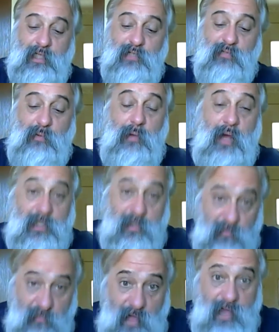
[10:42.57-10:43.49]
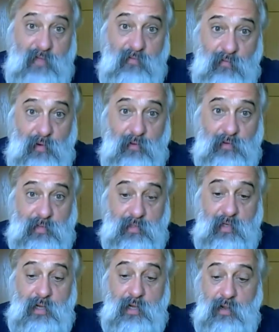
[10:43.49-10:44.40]
That's for a box of 5, folks.
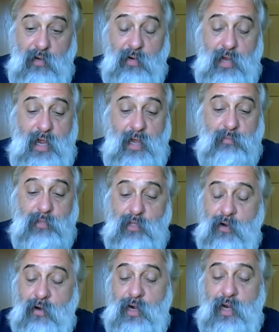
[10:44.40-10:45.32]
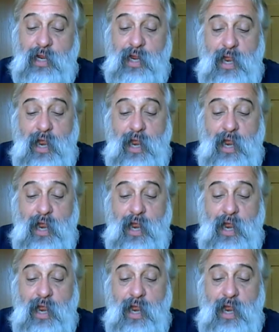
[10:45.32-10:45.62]
Okay, I'm sorry.